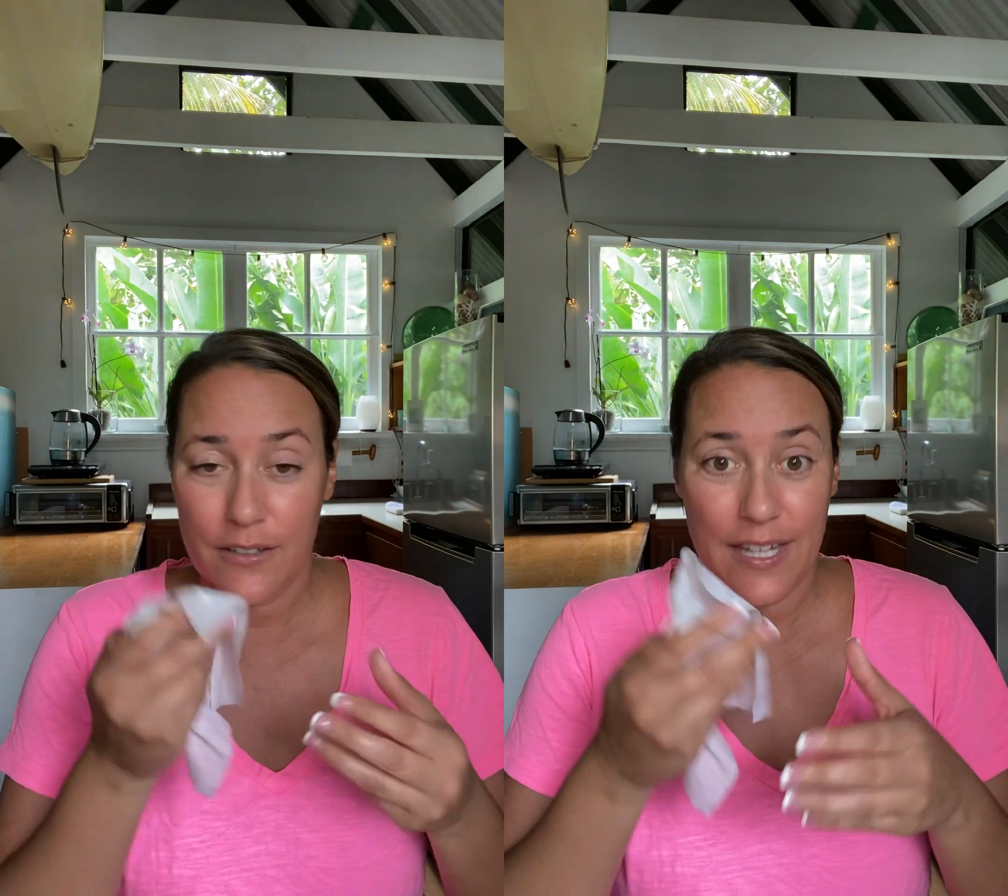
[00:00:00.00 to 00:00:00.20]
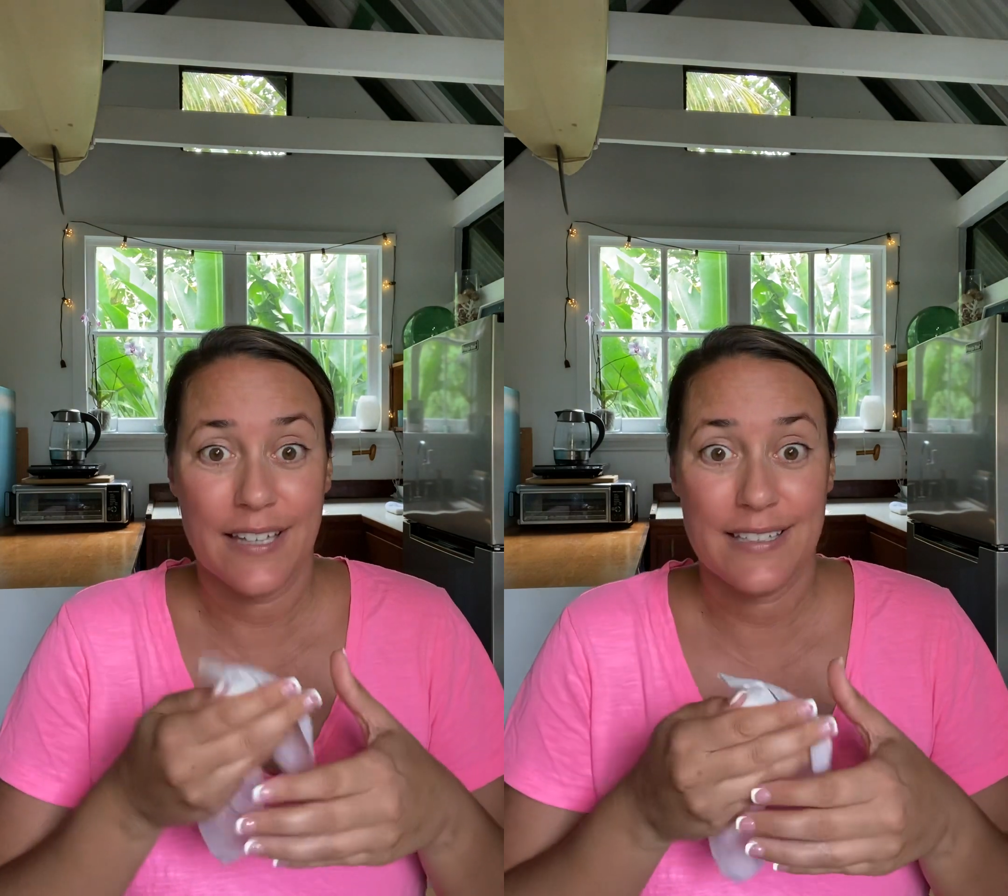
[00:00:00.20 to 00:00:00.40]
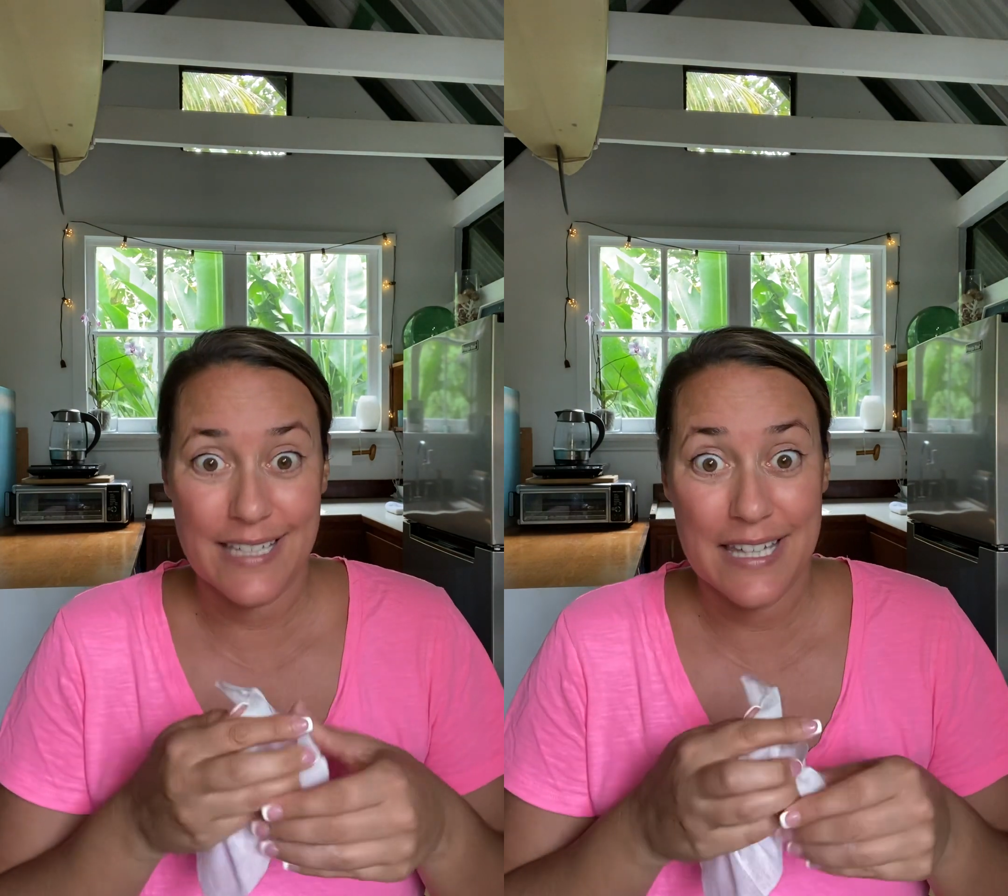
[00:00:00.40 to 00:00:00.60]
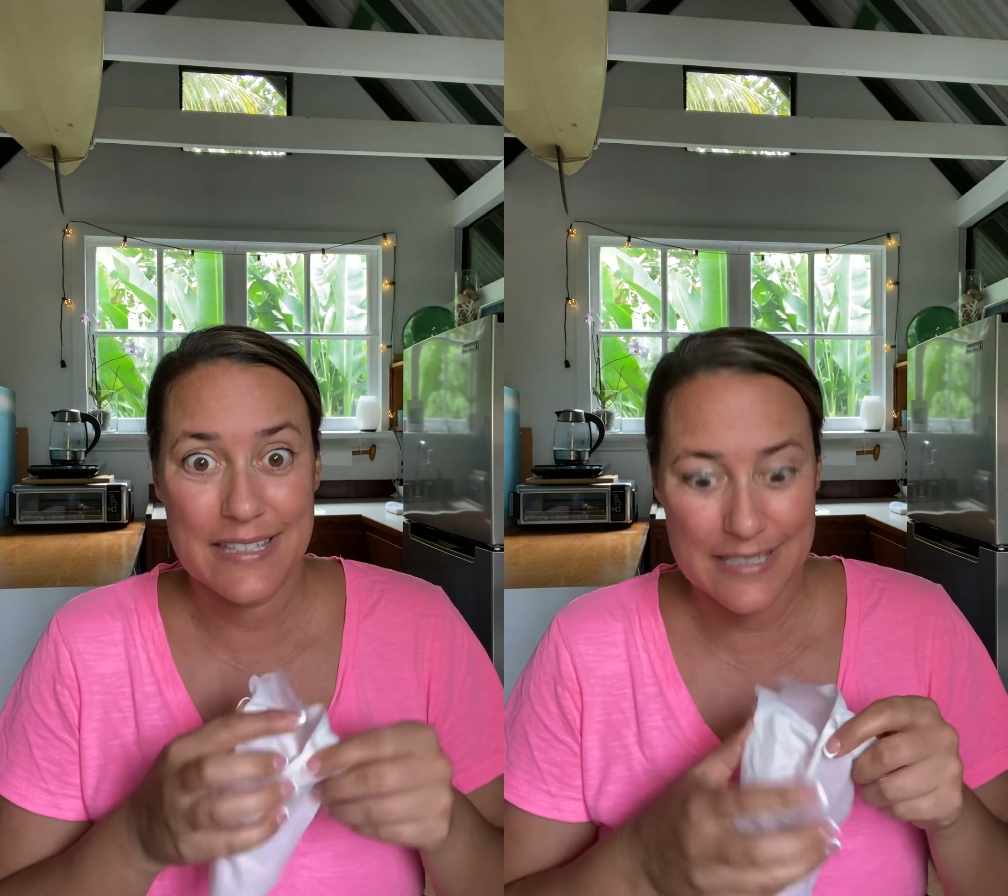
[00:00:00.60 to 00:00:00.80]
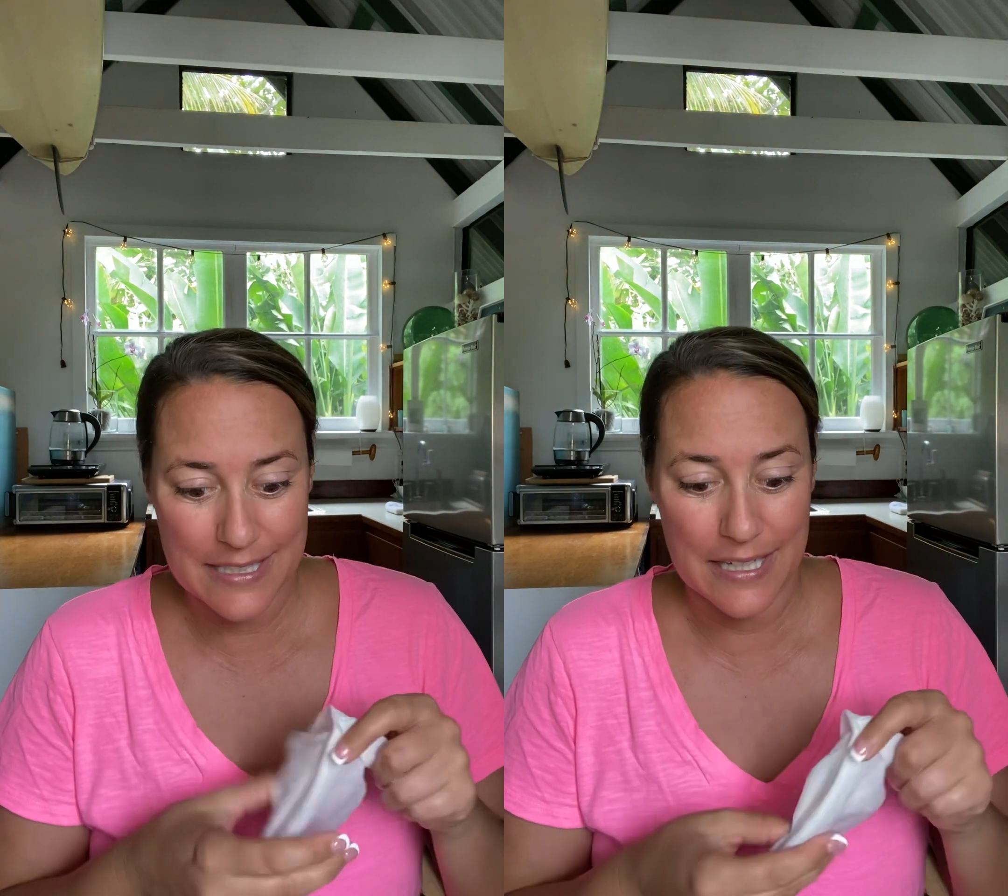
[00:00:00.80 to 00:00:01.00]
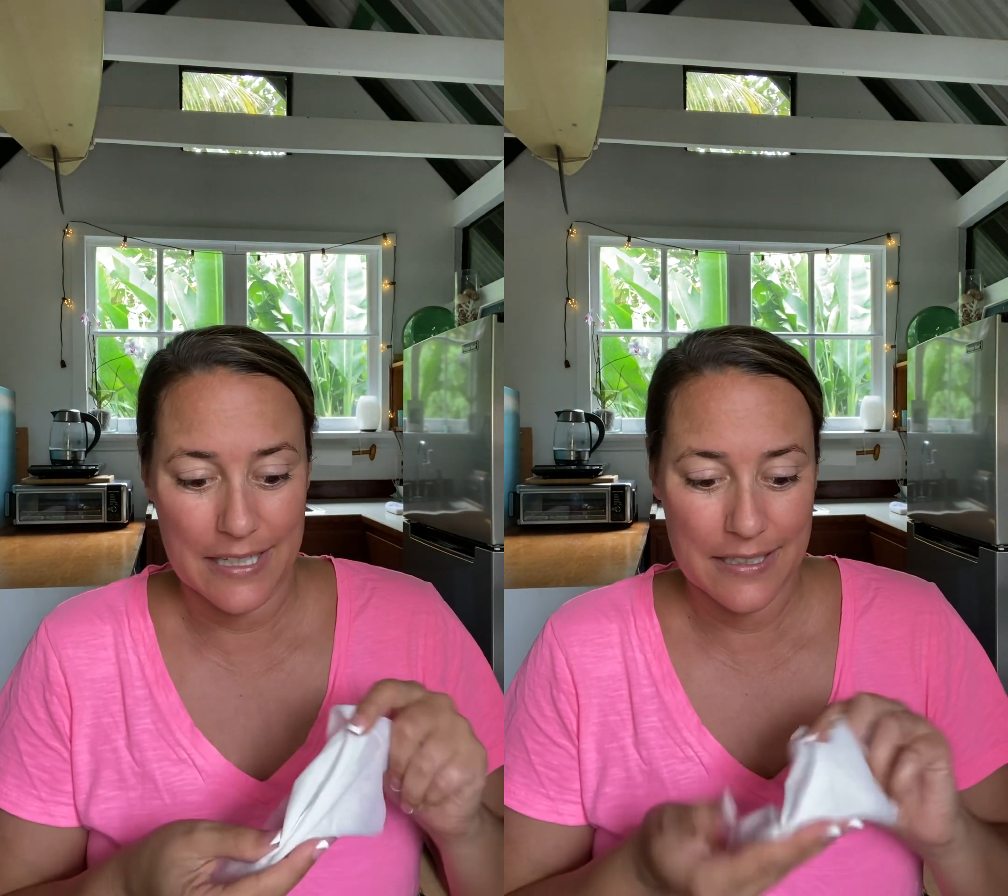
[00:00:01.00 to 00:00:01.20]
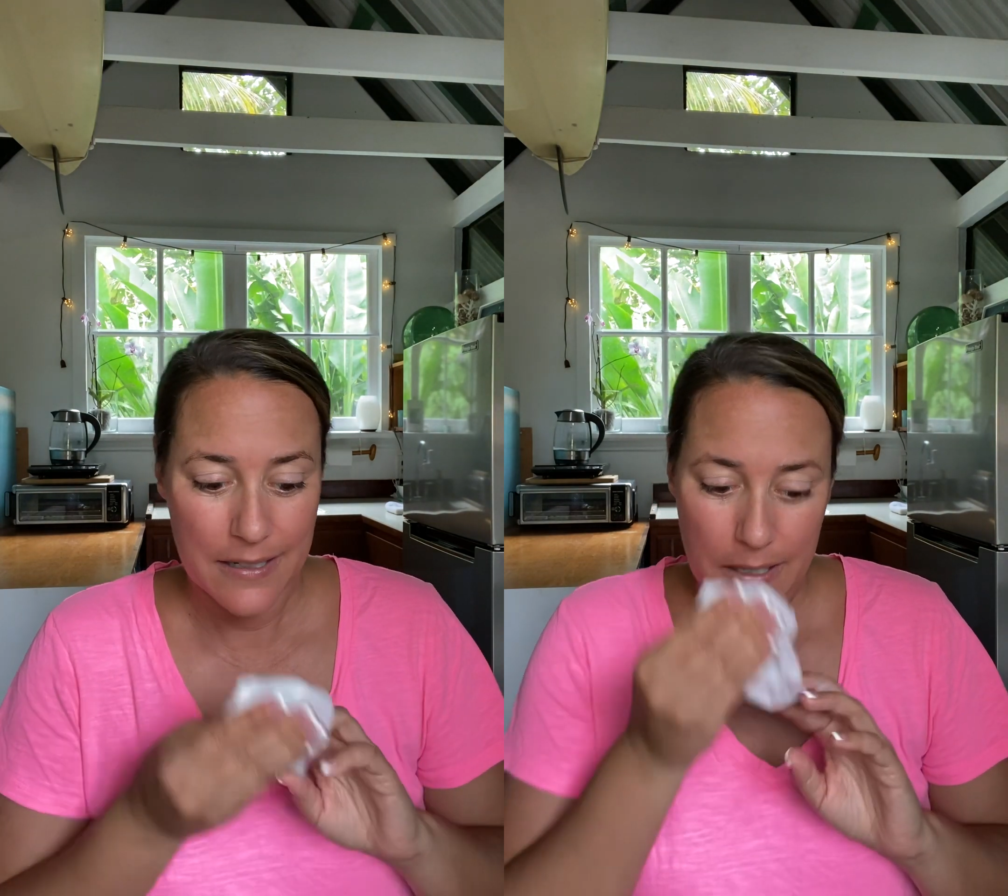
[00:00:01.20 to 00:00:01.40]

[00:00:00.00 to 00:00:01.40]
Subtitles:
that dead skin.